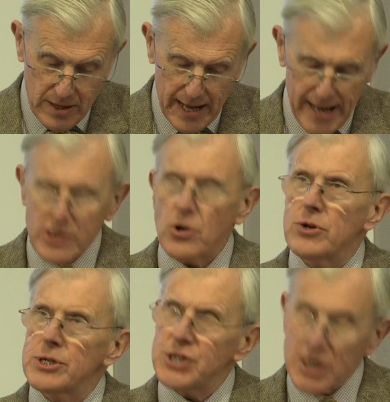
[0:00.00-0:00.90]
and on
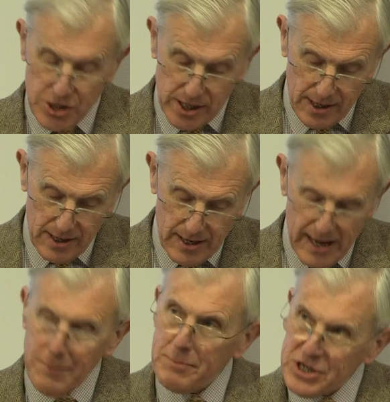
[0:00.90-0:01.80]
assessing
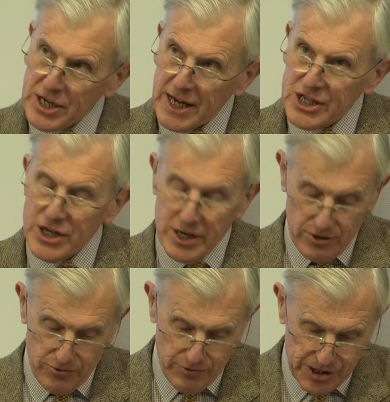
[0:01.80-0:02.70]
and mitigating
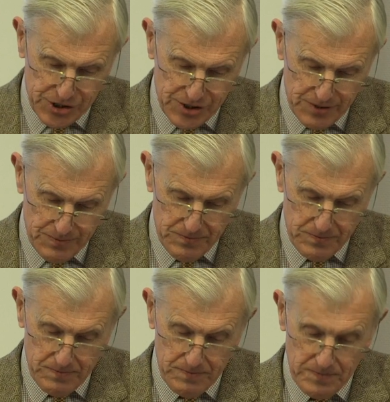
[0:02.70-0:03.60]
risk.
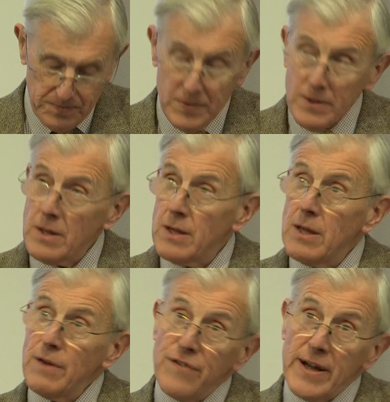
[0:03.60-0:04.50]

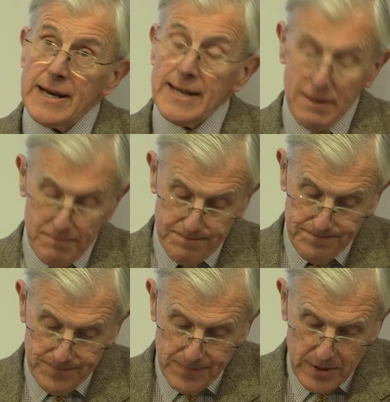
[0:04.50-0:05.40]
Finally,
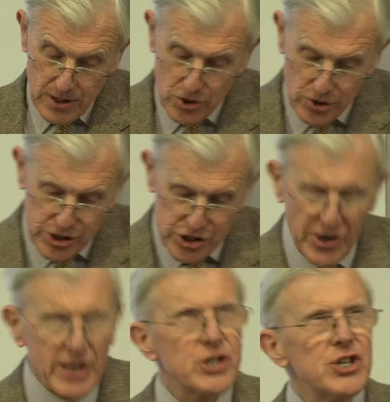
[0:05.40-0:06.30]
good
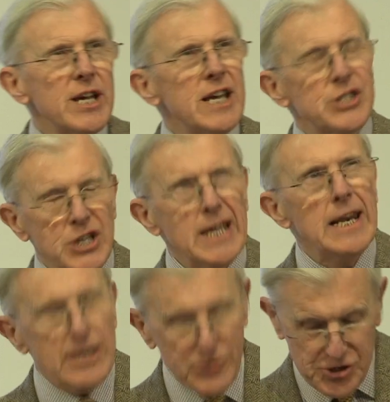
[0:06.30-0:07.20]
strategy is
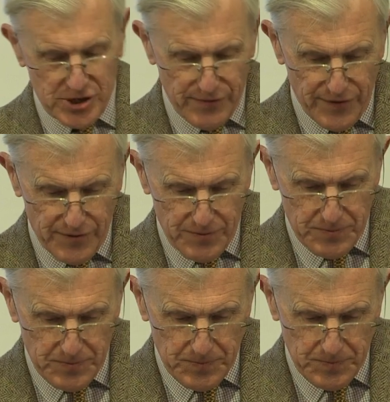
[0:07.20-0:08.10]
elusive.
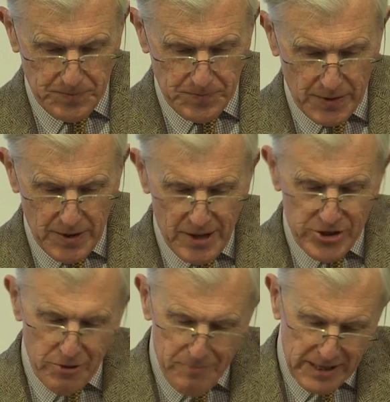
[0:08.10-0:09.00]
There
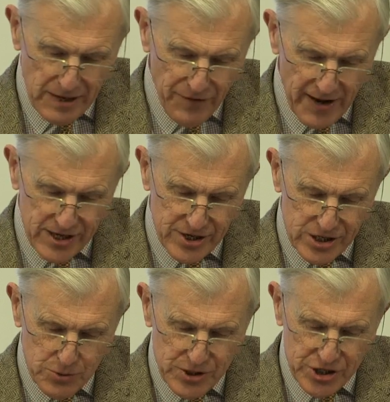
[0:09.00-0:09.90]
are many
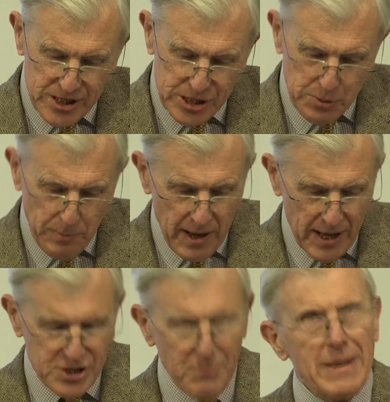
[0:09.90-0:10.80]
factors which conspire
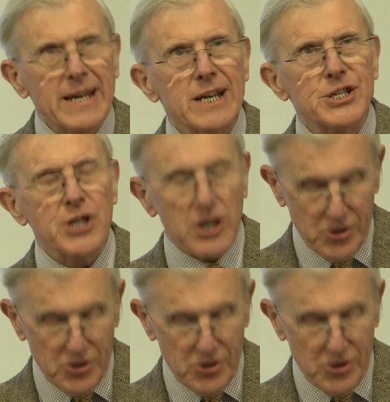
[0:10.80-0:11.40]
to make it so,